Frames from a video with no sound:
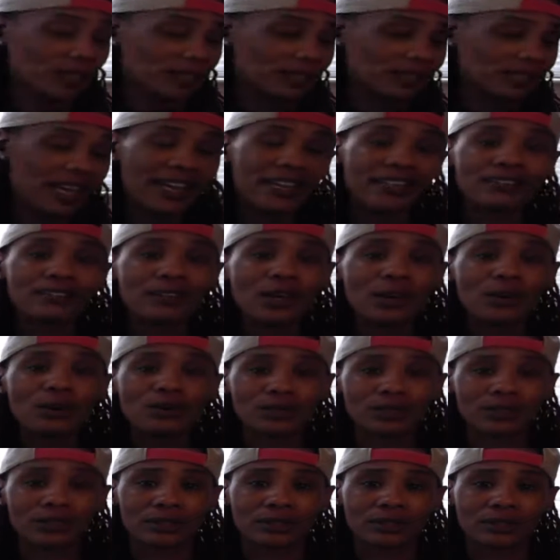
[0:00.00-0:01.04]
Take
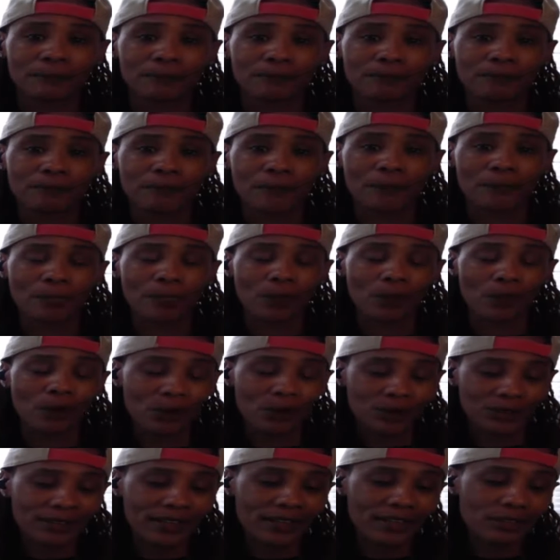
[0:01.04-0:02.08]
notes
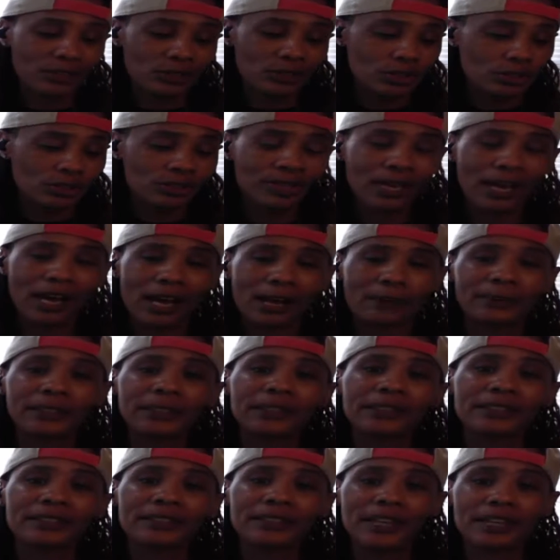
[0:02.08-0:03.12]
on things you
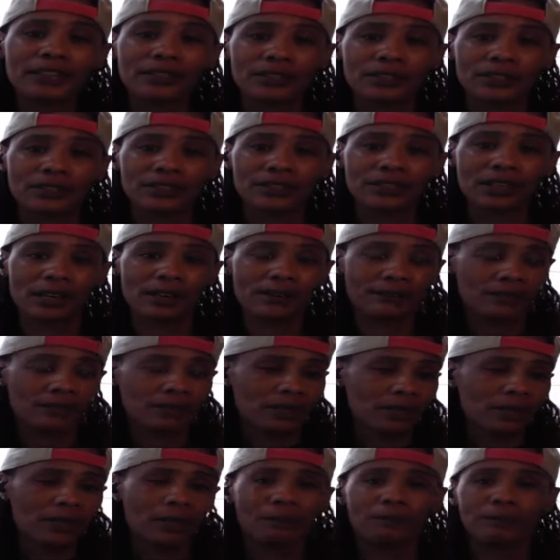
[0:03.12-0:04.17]
commonly say to yourself.
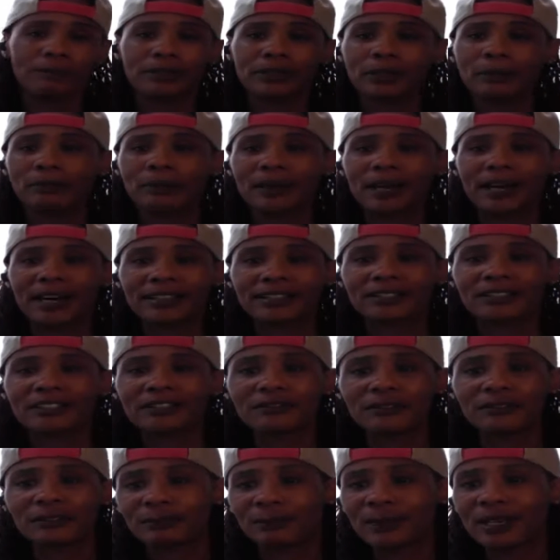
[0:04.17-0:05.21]
Put a
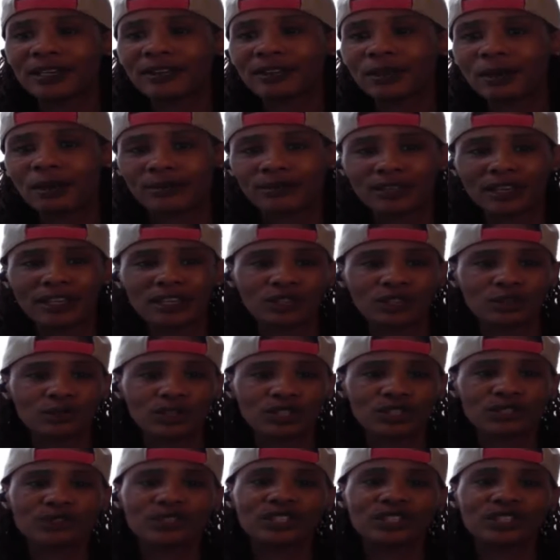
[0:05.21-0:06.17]
positive spin on things when you